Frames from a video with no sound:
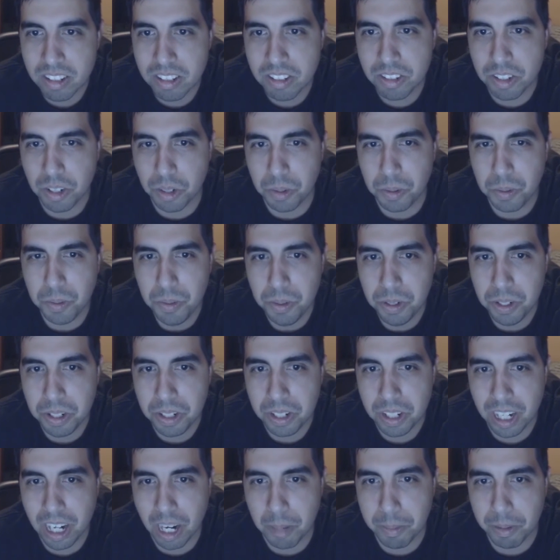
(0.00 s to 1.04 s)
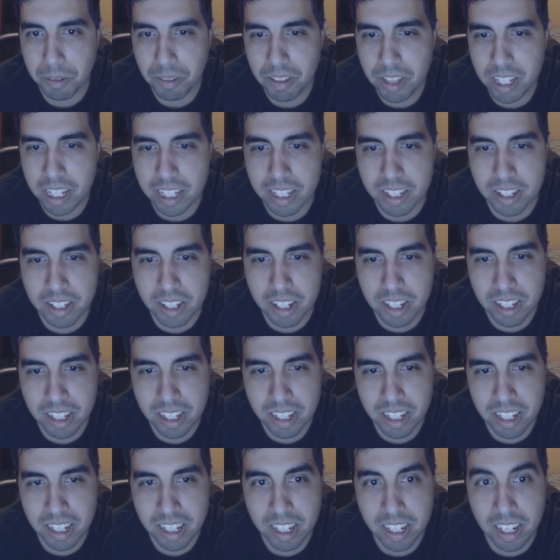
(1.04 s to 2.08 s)
So, how about this?
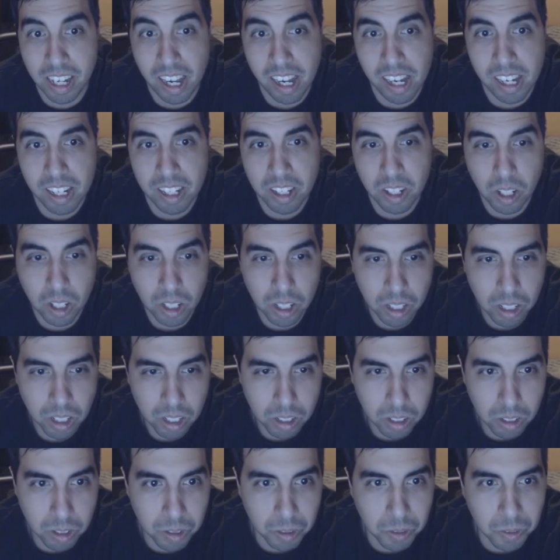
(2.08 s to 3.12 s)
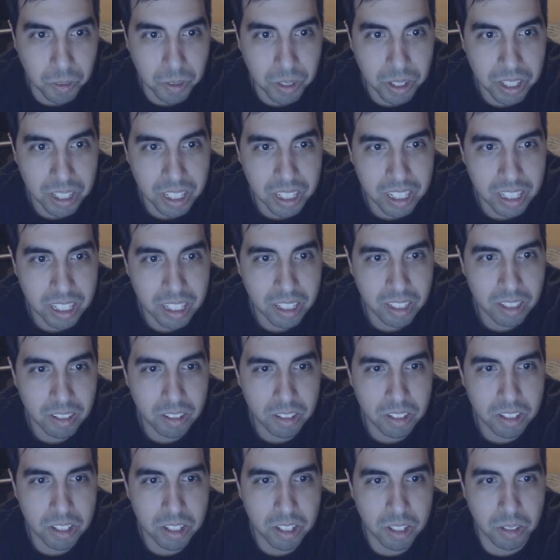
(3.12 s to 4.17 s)
Oh,
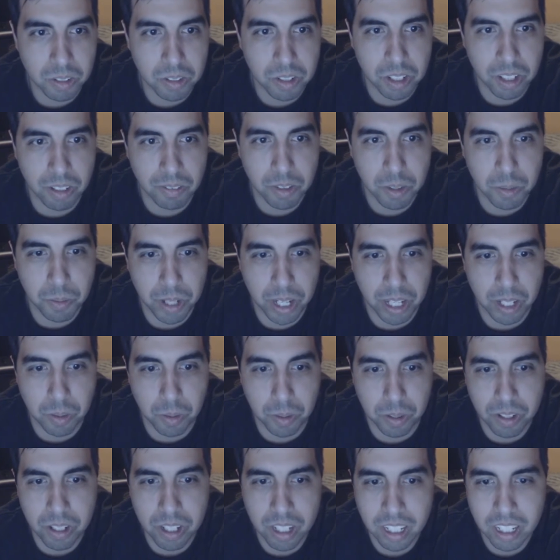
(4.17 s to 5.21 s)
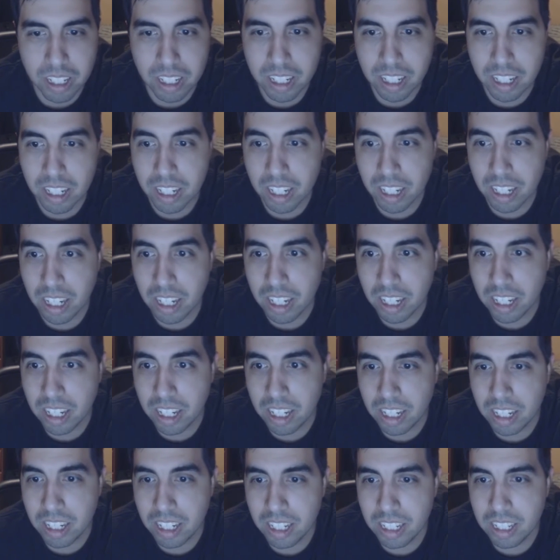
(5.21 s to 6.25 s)
looks close enough to what I ordered.
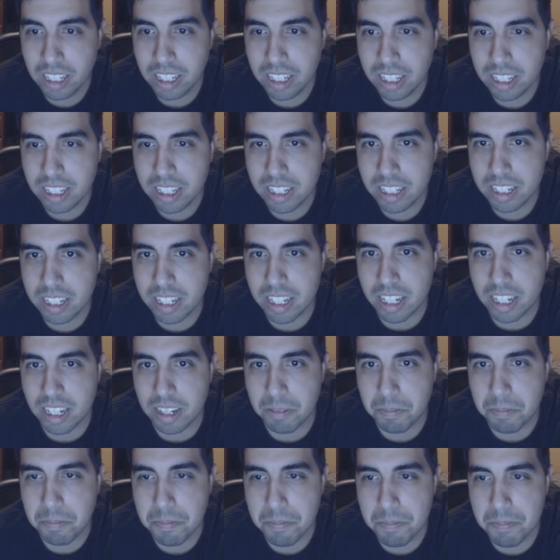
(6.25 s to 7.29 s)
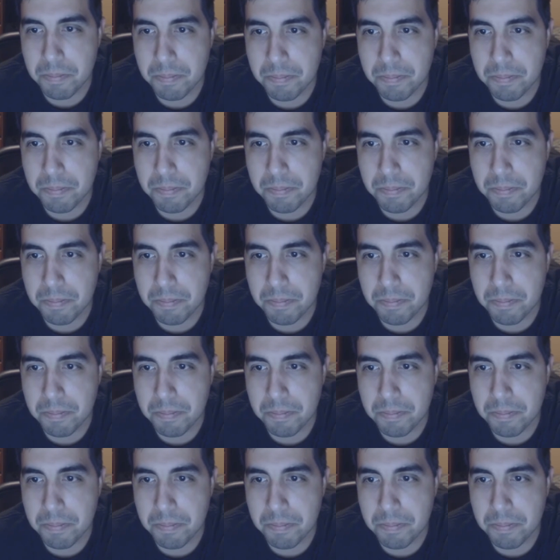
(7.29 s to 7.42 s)
Let's see.